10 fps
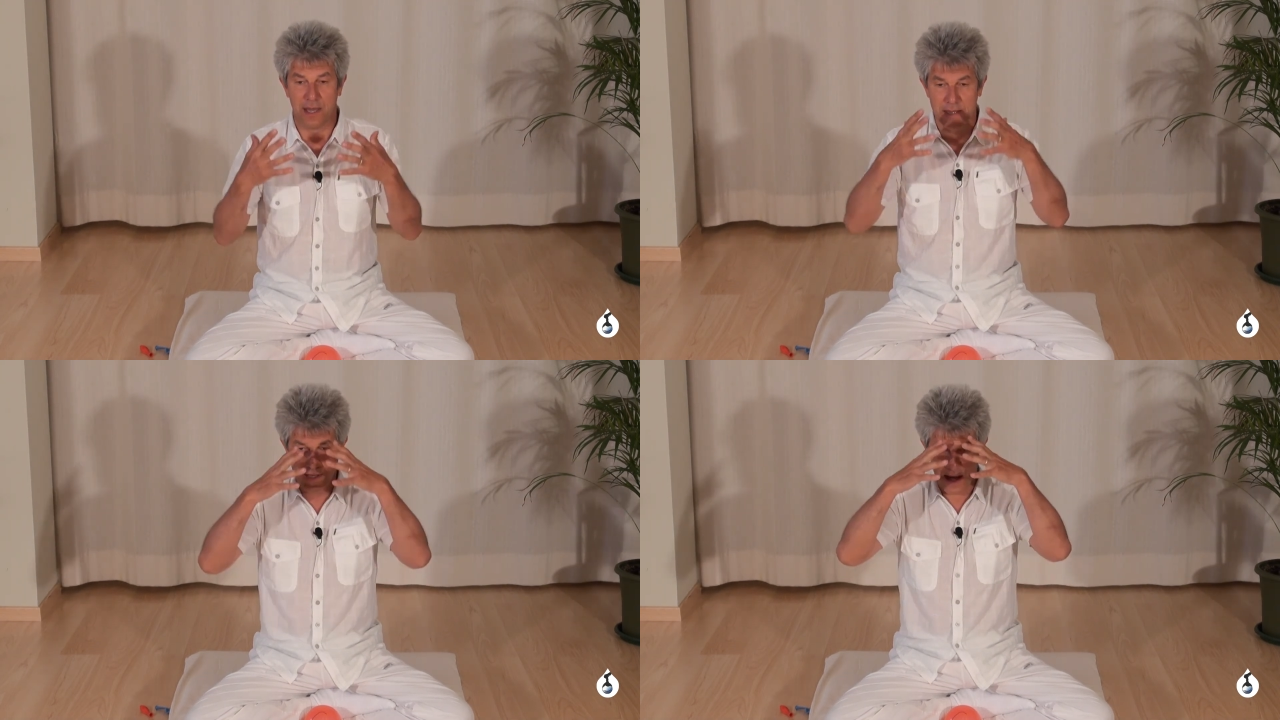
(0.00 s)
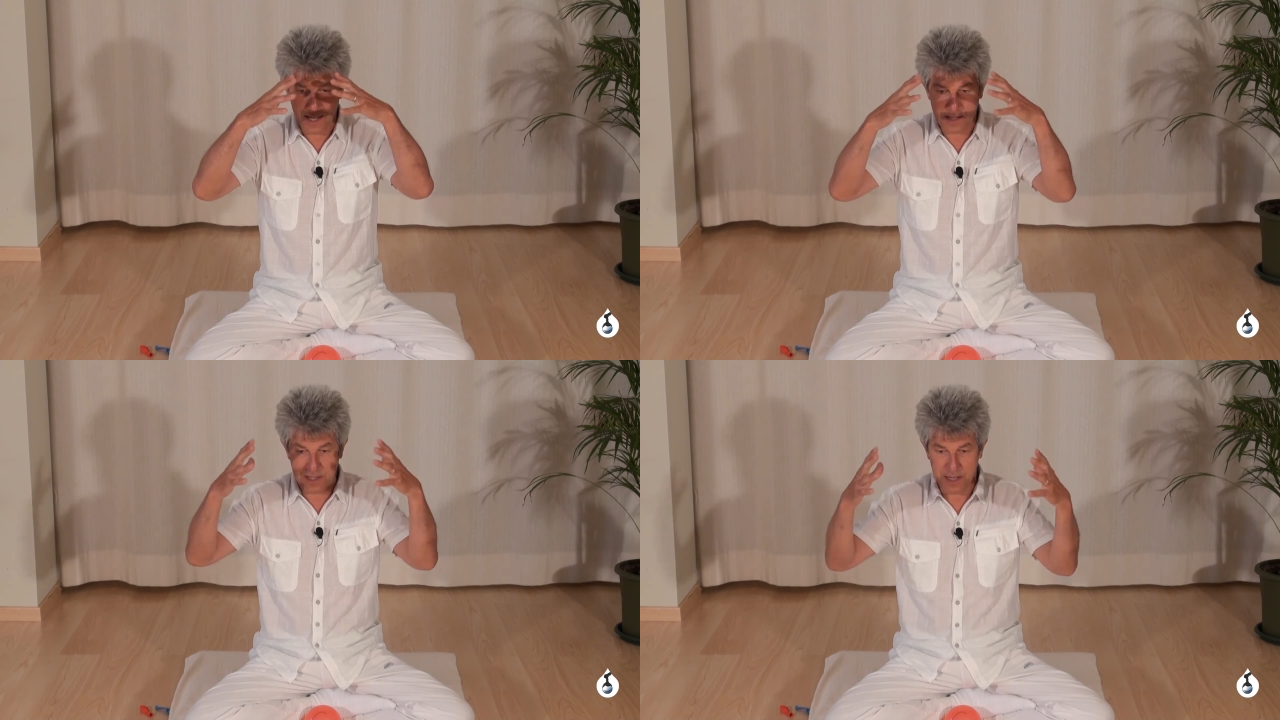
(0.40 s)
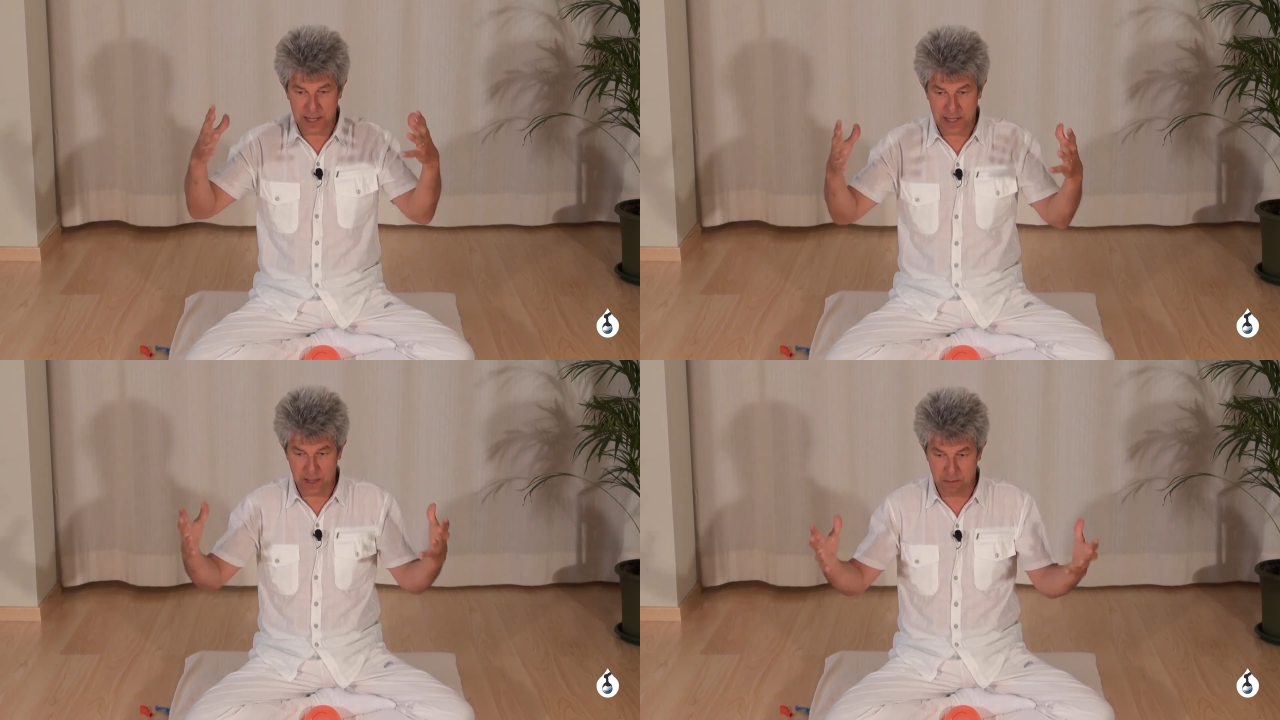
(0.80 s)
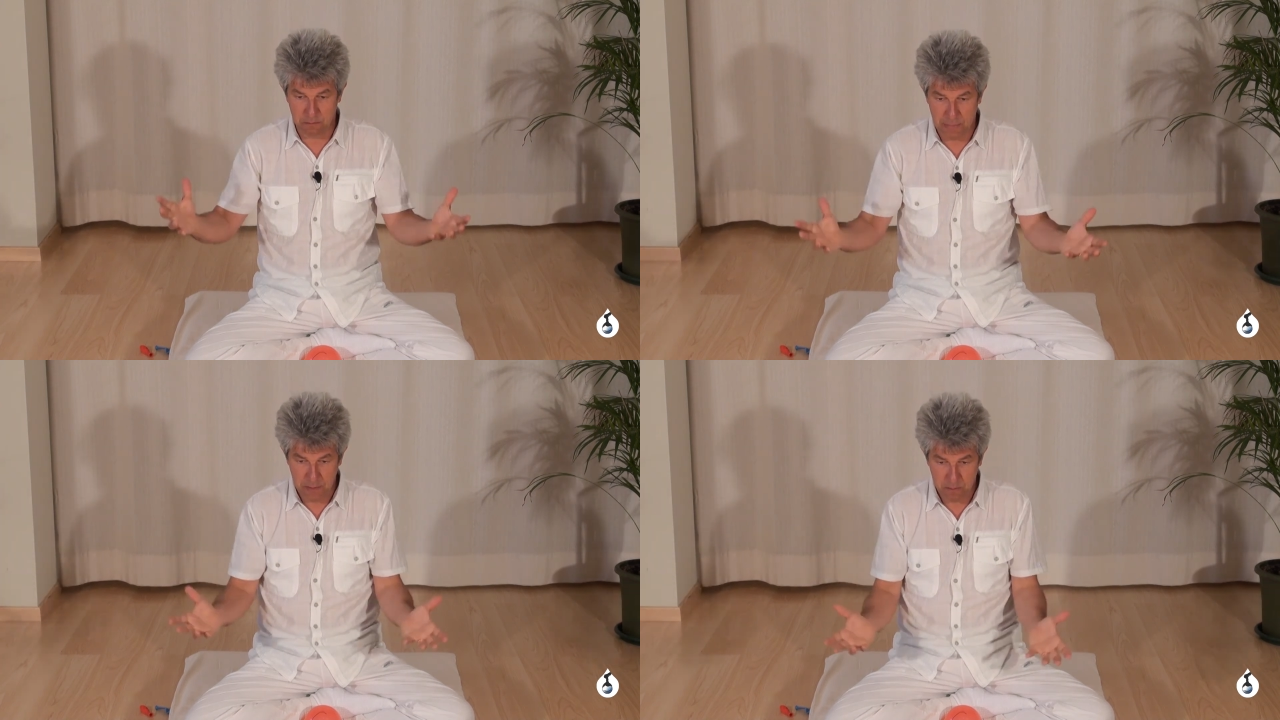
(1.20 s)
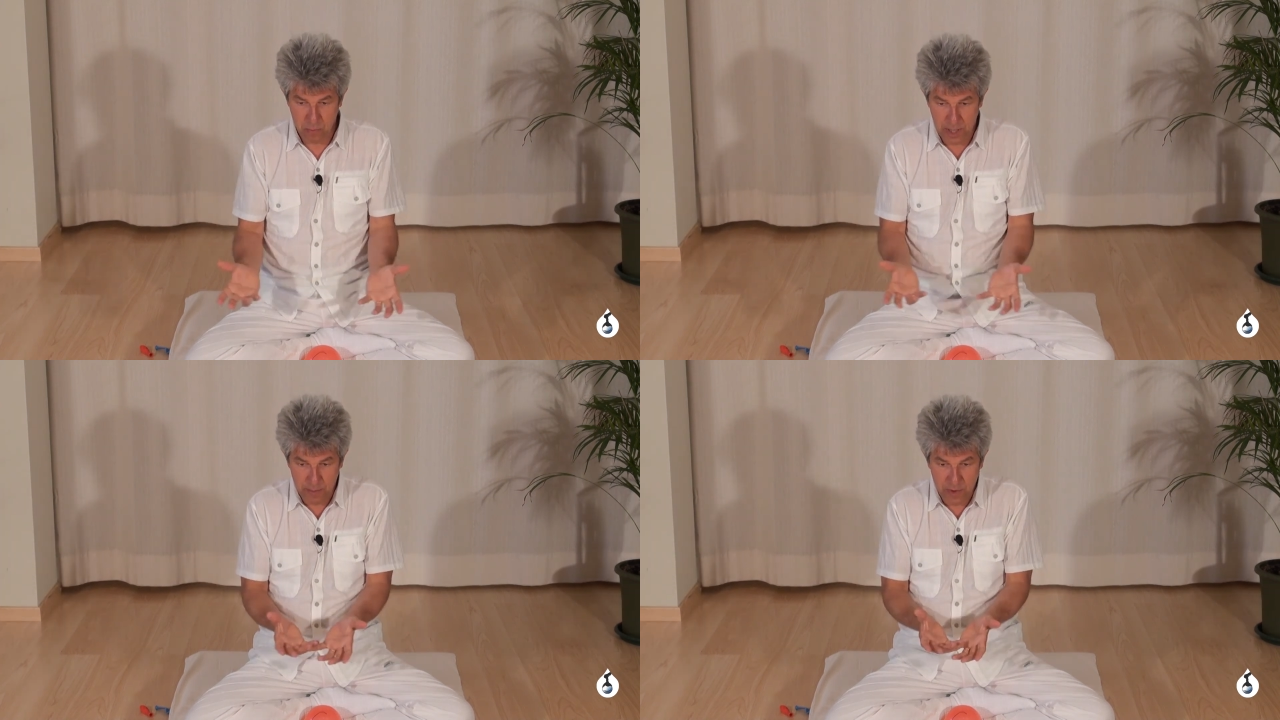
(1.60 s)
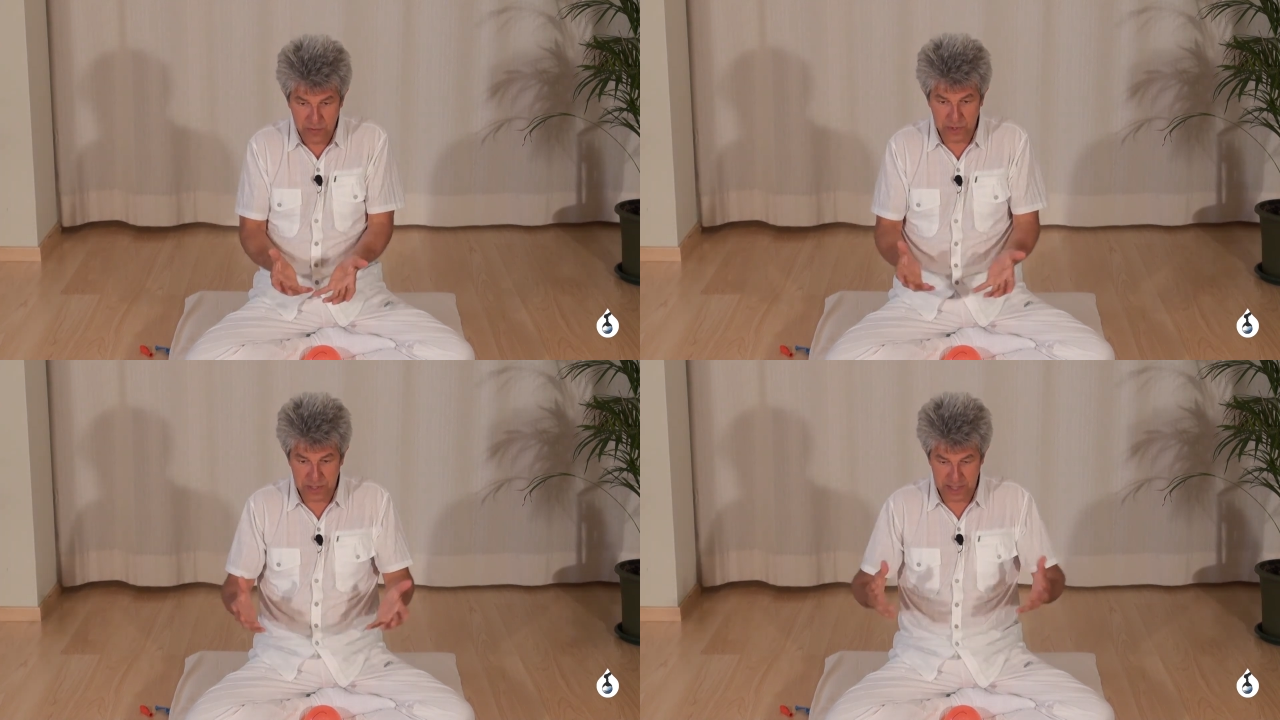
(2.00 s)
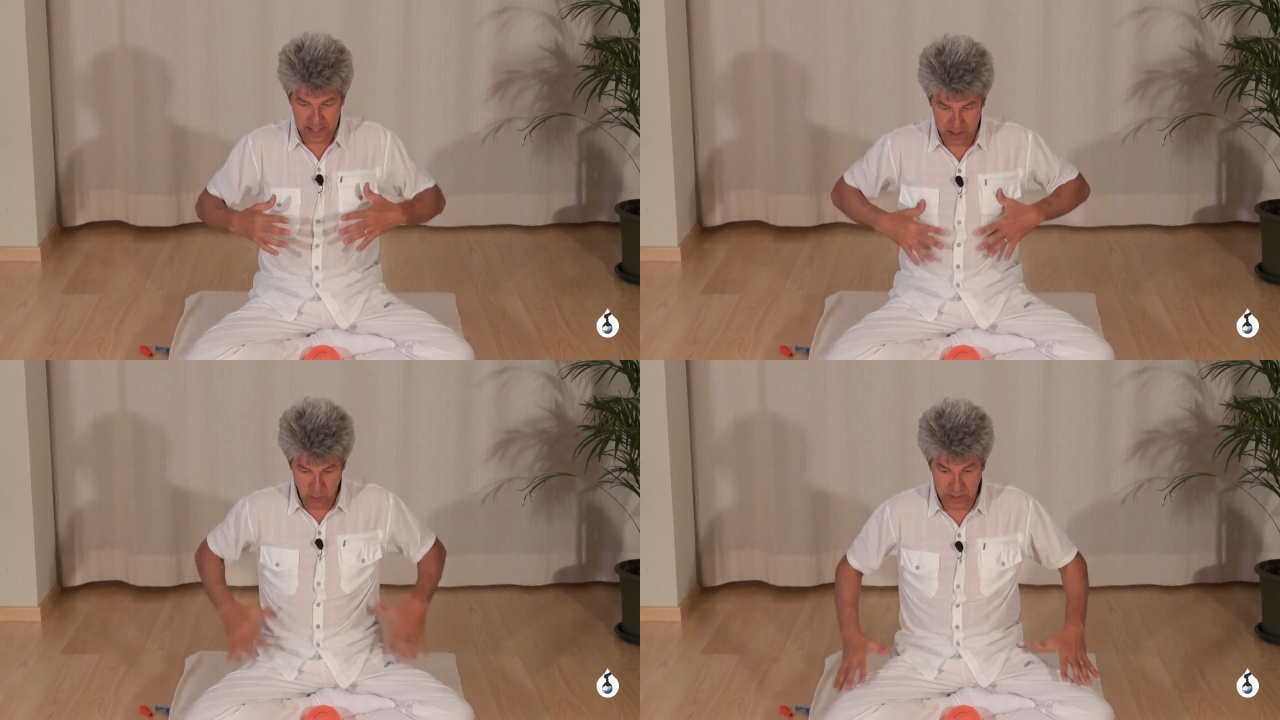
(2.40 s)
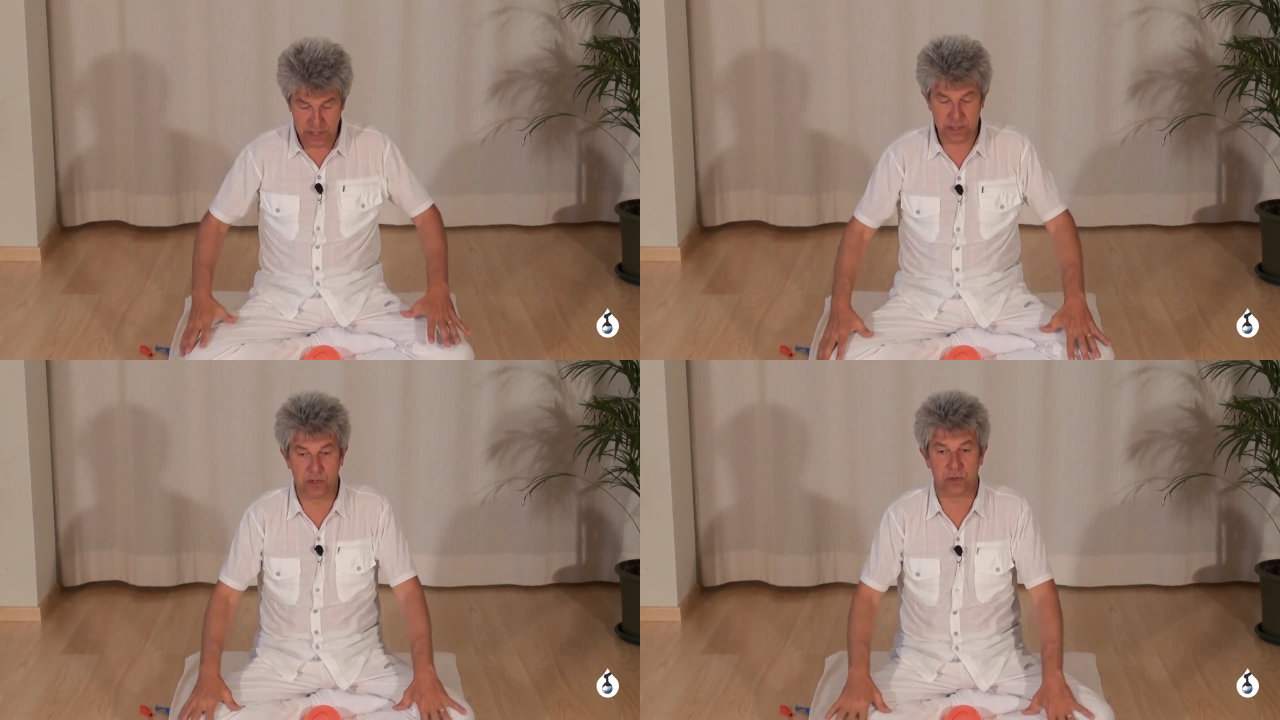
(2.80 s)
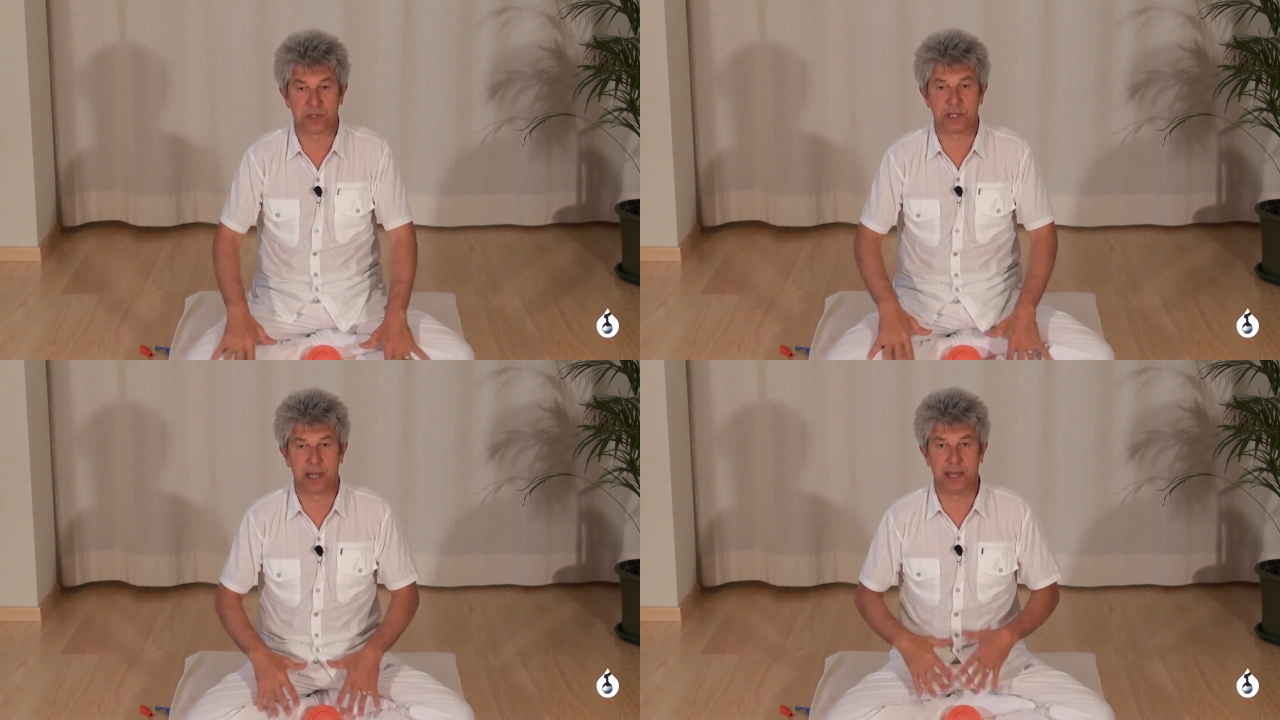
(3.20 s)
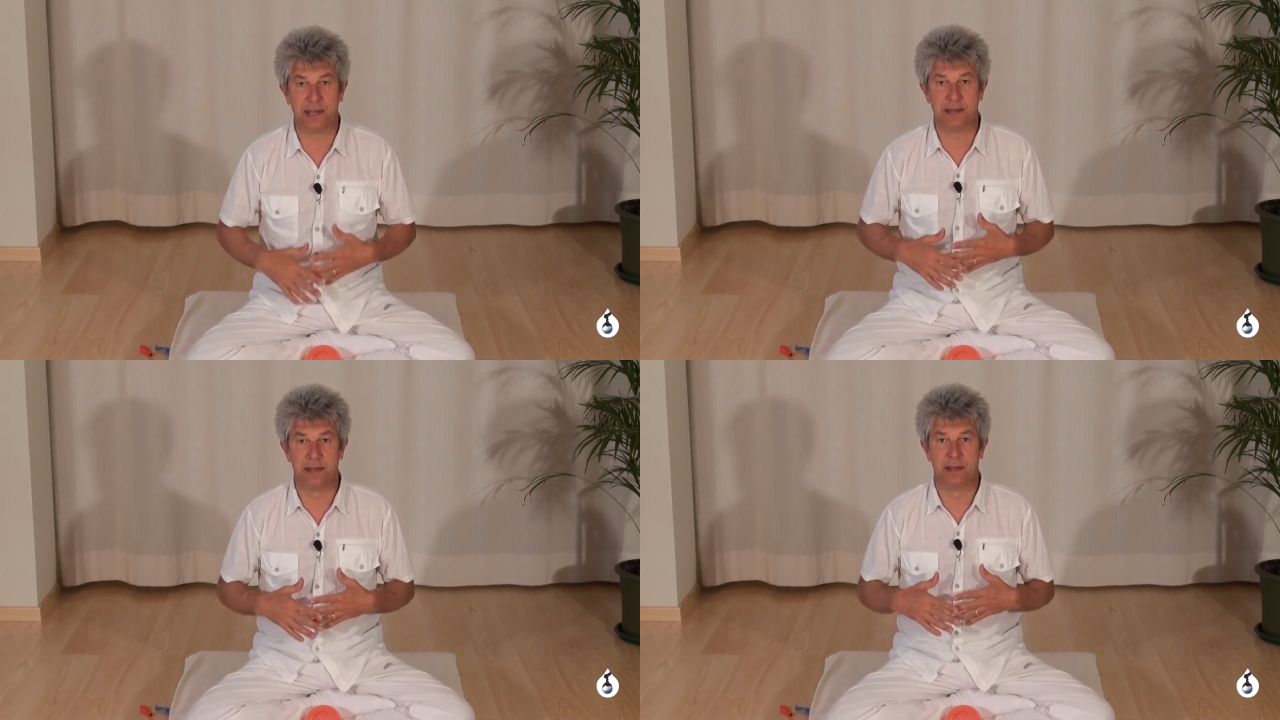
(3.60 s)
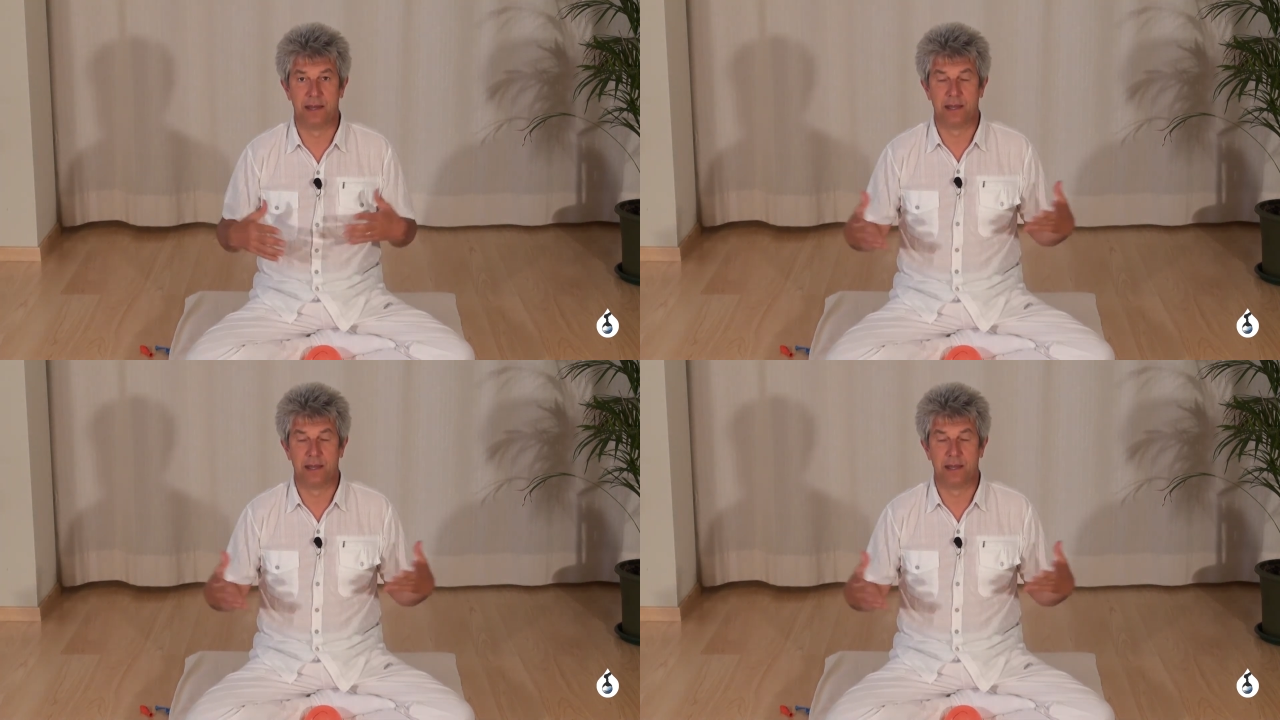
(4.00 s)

It's actually the membrane of the cell, which is your skin,